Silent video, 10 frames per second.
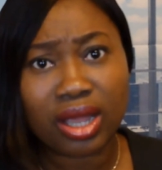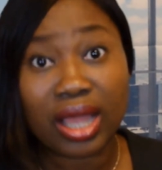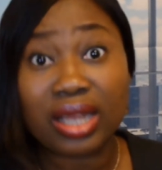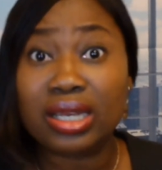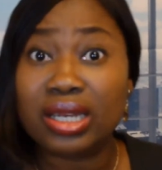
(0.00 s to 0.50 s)

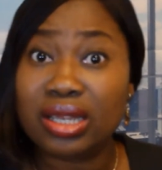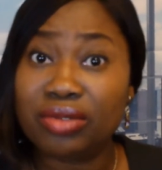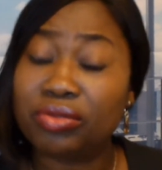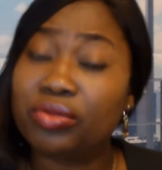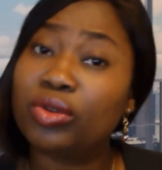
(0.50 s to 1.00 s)
and
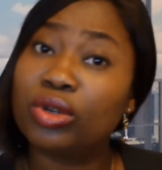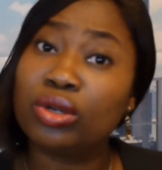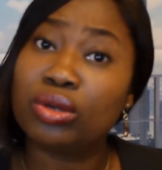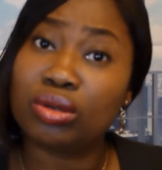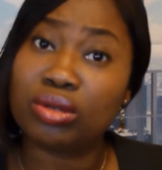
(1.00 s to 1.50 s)
live for
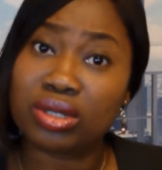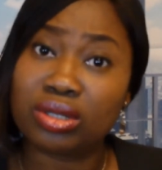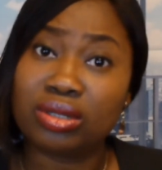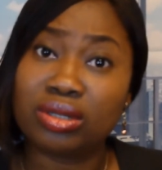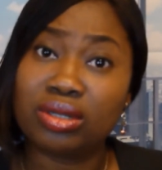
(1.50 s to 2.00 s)
good
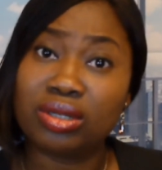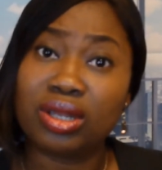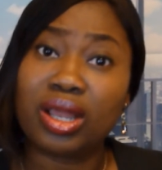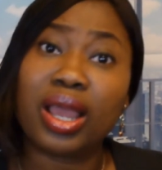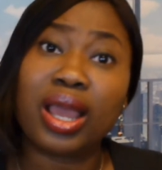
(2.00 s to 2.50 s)

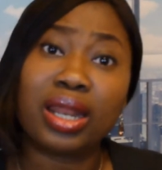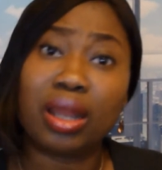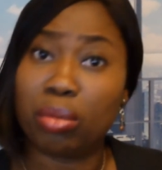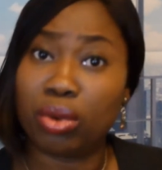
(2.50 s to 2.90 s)
and